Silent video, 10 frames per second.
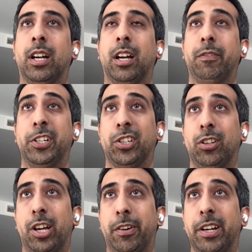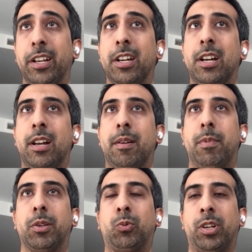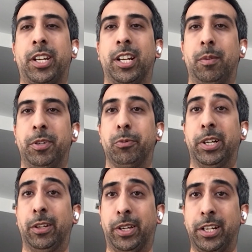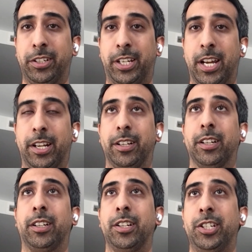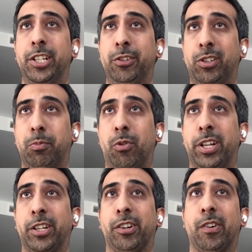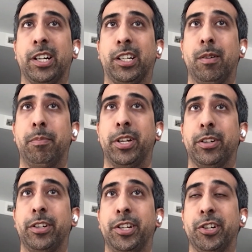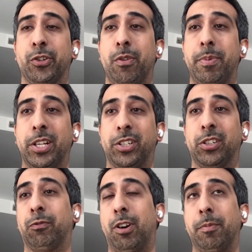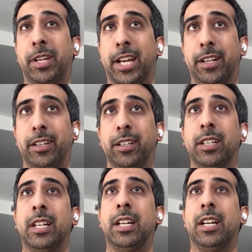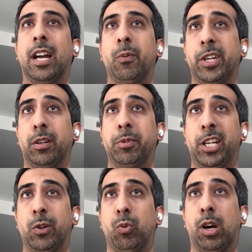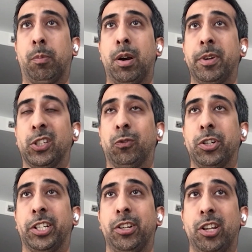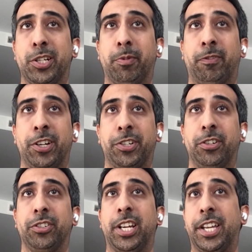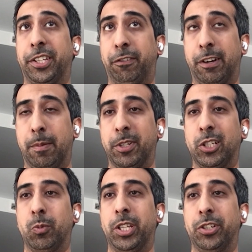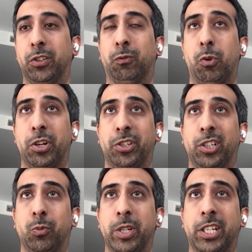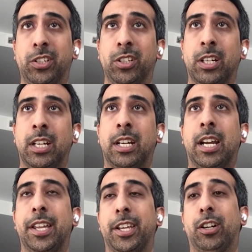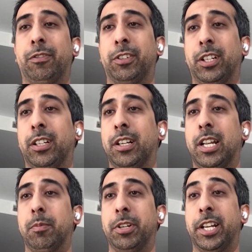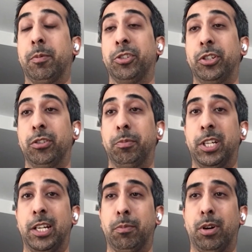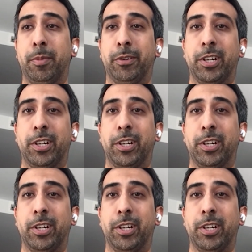visa lottery, MobSquad can help you relocate to Canada, continue supporting your current company on a nearshore basis from Canada. We can obtain work permits for technology professionals and their families within just 4 to 6 weeks. And that often enables you to obtain permanent